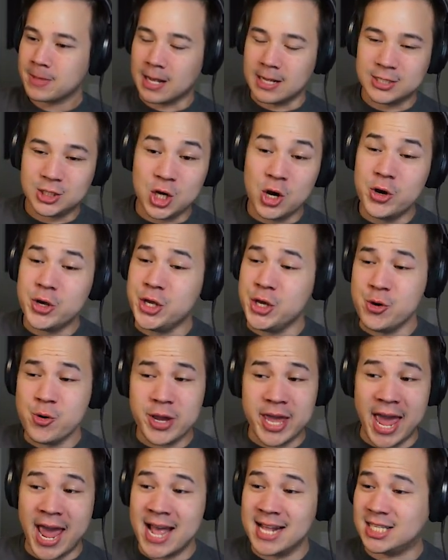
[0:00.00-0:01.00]
So you
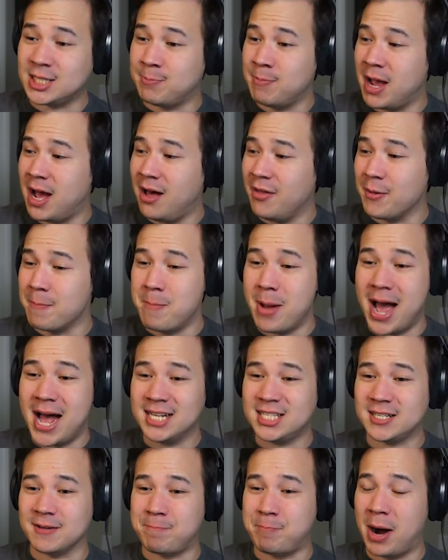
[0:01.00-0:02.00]
can't smell the
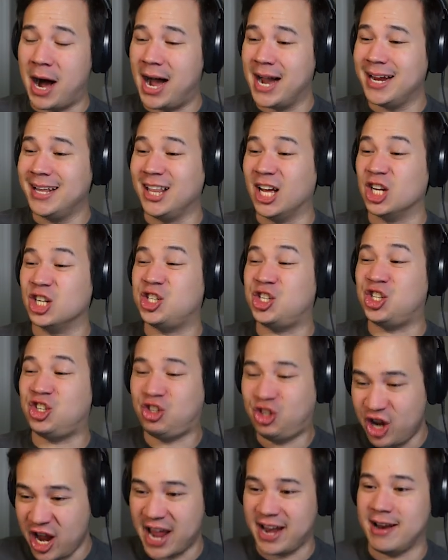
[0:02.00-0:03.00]
massive pile of
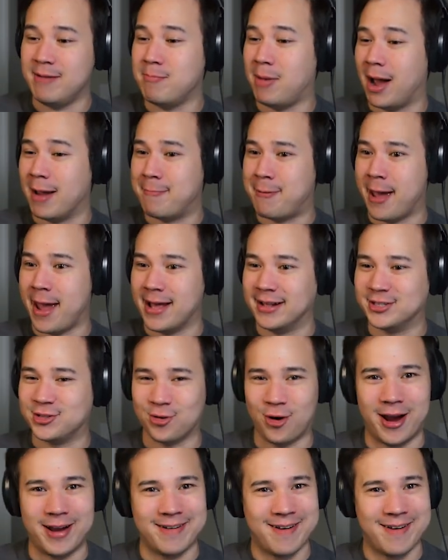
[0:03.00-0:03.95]
shit in my pants right